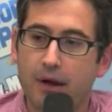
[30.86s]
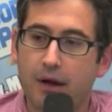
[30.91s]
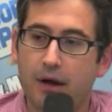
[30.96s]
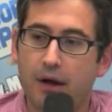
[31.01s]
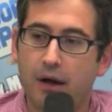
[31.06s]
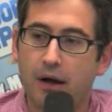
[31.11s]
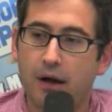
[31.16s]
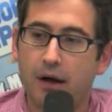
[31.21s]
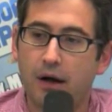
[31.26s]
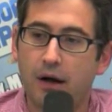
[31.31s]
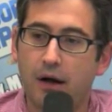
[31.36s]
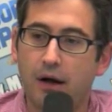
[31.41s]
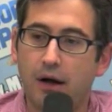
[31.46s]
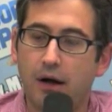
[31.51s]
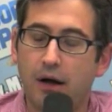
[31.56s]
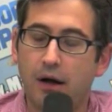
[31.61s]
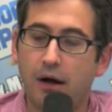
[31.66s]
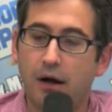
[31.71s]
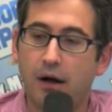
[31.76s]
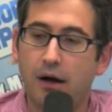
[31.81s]

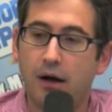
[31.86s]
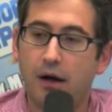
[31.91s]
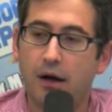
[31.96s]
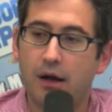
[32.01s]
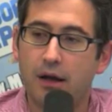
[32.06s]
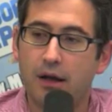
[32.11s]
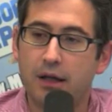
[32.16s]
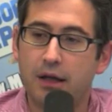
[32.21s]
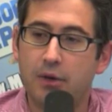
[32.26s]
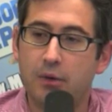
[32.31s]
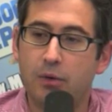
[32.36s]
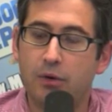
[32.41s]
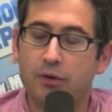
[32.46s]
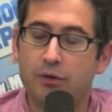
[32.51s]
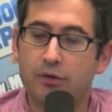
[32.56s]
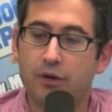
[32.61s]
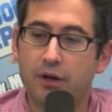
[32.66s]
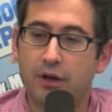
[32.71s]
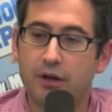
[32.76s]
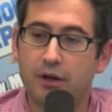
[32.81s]
Uh, and he
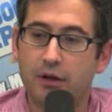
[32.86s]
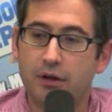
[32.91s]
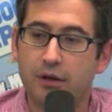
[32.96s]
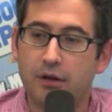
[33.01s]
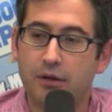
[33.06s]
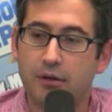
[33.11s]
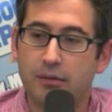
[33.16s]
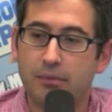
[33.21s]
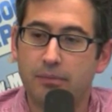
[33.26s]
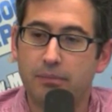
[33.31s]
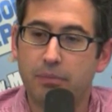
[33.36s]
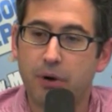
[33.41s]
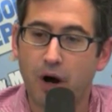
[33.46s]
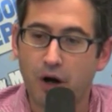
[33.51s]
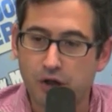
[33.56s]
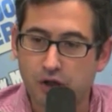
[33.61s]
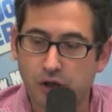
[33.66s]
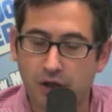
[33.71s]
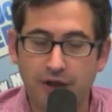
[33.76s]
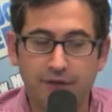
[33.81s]
was he,
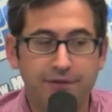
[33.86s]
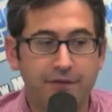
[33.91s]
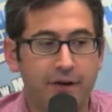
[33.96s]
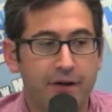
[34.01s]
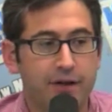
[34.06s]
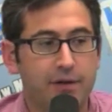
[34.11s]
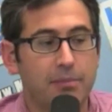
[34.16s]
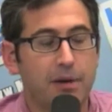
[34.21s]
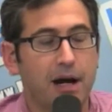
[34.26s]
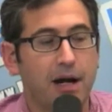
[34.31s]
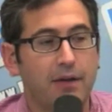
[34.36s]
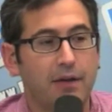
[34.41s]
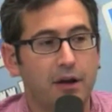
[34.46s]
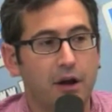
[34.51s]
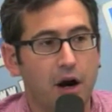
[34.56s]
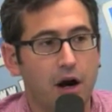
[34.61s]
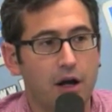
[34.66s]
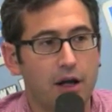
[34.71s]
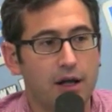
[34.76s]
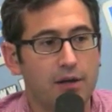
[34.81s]
partially funded by The
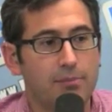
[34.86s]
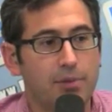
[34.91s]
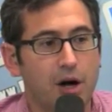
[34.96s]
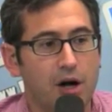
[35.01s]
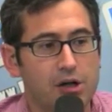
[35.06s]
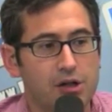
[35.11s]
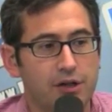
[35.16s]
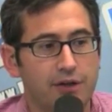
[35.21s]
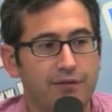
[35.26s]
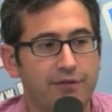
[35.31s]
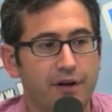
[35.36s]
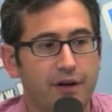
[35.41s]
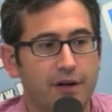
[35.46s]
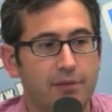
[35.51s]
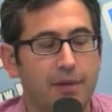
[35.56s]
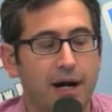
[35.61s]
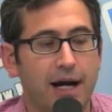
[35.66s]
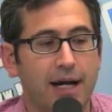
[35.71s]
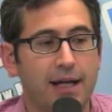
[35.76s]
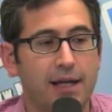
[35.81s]
Guardian, partially
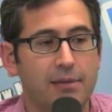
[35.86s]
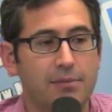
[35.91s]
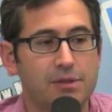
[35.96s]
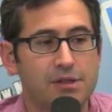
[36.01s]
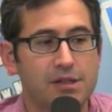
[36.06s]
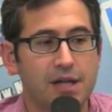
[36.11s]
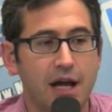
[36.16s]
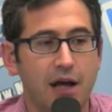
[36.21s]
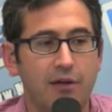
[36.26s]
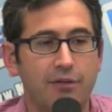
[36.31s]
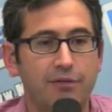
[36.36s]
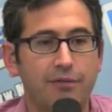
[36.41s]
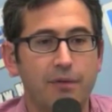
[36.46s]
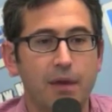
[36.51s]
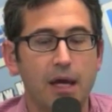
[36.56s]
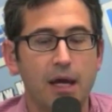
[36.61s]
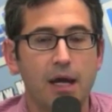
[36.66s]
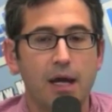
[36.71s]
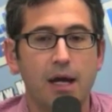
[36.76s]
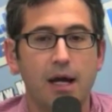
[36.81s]
funded by himself.
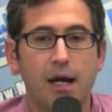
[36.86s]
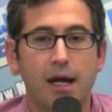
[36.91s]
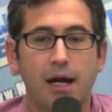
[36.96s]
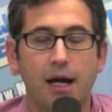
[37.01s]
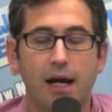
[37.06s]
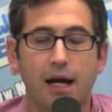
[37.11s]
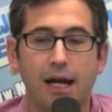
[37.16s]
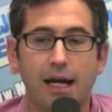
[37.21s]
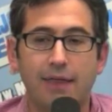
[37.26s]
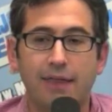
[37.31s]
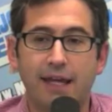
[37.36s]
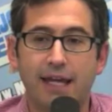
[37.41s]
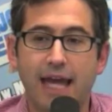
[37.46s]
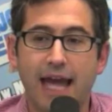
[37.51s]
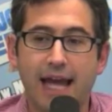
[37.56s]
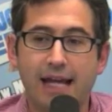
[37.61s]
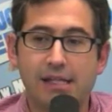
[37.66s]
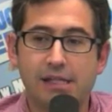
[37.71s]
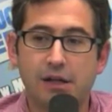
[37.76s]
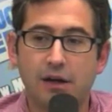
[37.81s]
Uh, in the
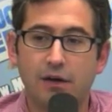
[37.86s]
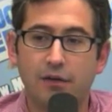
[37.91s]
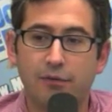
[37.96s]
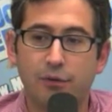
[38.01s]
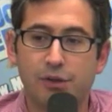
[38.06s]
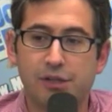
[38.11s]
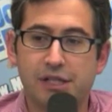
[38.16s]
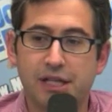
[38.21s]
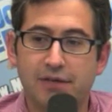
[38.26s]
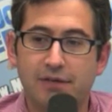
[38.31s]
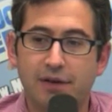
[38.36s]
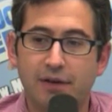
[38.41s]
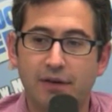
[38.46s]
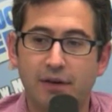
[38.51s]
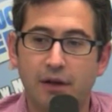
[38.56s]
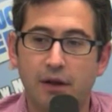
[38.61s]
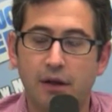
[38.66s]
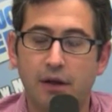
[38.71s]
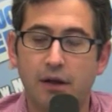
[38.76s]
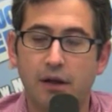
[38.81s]
case of receiving
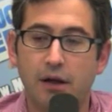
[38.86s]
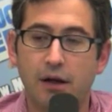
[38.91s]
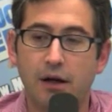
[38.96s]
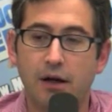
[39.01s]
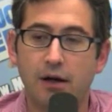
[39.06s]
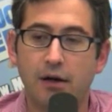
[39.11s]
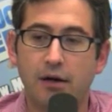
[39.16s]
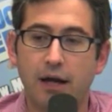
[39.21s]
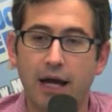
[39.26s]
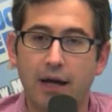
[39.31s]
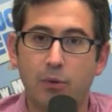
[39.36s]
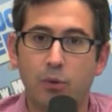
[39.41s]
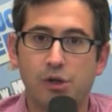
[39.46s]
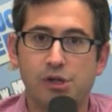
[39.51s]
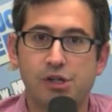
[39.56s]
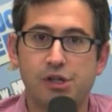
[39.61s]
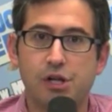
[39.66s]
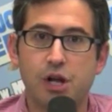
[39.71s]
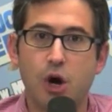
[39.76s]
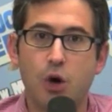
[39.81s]
the uh,
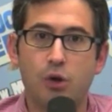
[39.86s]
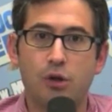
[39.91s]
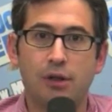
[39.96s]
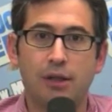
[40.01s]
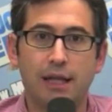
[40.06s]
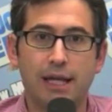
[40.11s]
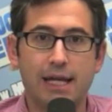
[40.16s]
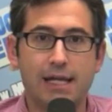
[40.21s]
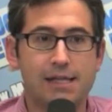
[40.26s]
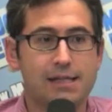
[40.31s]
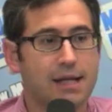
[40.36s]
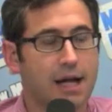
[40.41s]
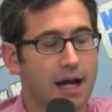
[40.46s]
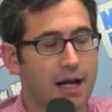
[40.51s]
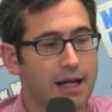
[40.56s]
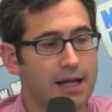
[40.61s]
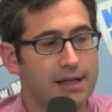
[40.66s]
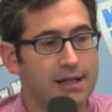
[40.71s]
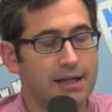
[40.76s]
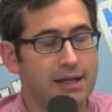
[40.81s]
Edward Snowden leaks,
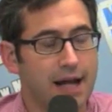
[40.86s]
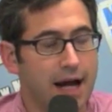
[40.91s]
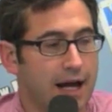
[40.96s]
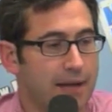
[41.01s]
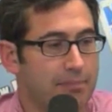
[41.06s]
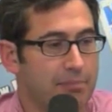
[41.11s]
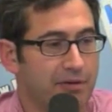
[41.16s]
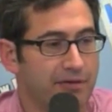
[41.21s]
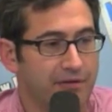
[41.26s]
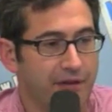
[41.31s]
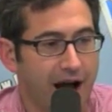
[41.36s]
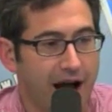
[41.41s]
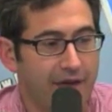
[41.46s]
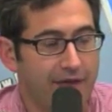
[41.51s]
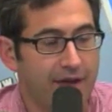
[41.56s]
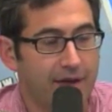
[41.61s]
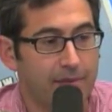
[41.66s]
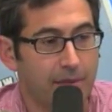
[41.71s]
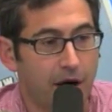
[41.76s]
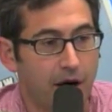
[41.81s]
he did not
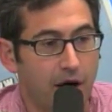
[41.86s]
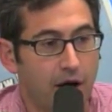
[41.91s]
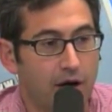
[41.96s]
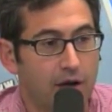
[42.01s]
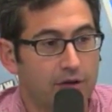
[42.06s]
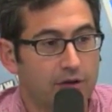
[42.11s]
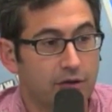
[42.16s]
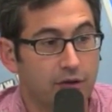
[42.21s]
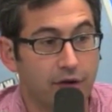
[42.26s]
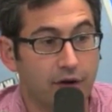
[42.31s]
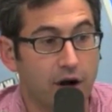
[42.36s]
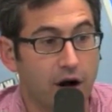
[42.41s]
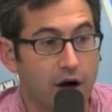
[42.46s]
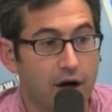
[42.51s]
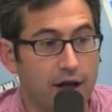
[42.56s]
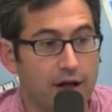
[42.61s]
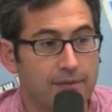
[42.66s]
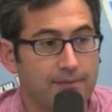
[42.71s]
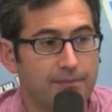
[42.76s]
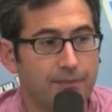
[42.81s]
provide them all to The
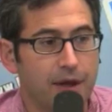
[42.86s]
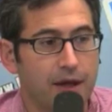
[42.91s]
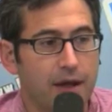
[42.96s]
Guardian.